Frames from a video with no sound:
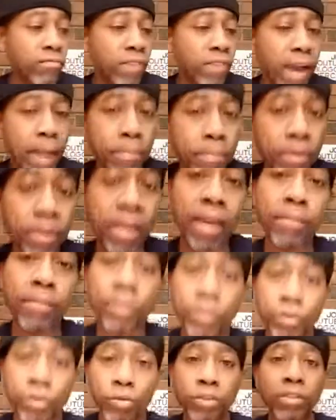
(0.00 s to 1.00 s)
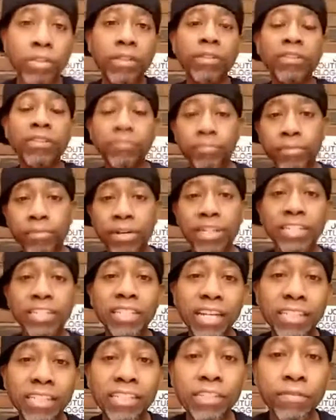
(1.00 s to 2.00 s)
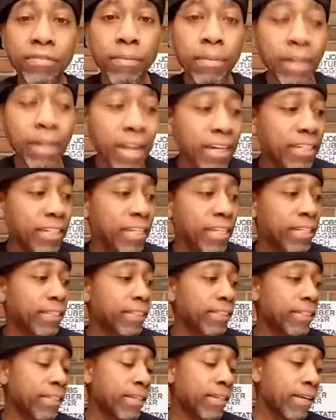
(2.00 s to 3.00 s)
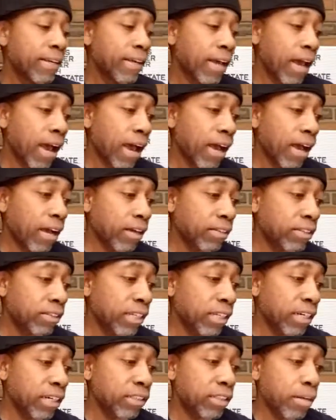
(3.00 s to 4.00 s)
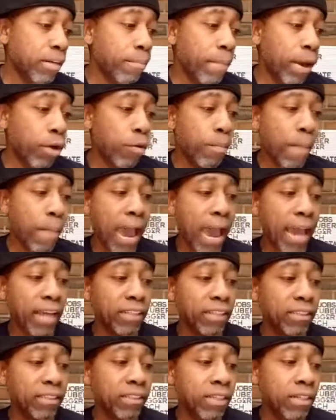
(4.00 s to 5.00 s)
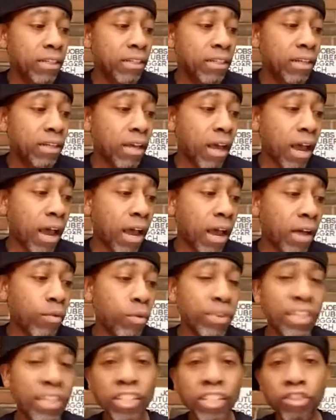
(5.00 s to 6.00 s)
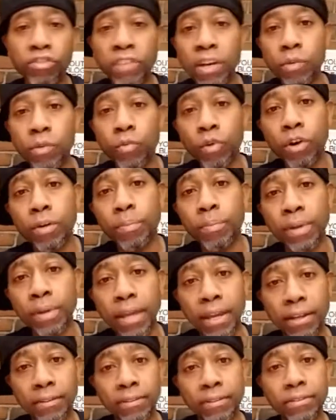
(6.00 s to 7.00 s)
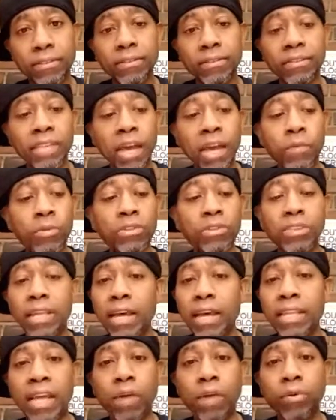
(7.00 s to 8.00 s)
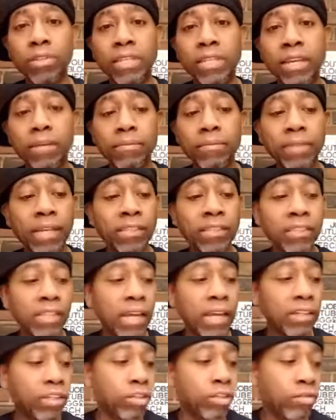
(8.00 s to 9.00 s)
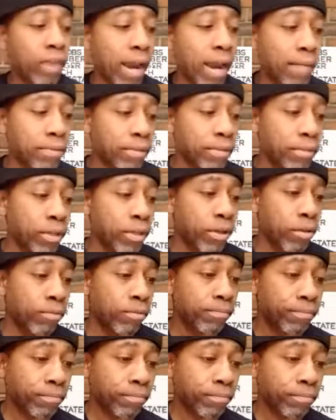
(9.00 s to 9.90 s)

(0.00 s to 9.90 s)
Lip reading: rapper and producer, British, yes, he's from London. Signature metal mask with intricate wordplay. That was him. That describes him.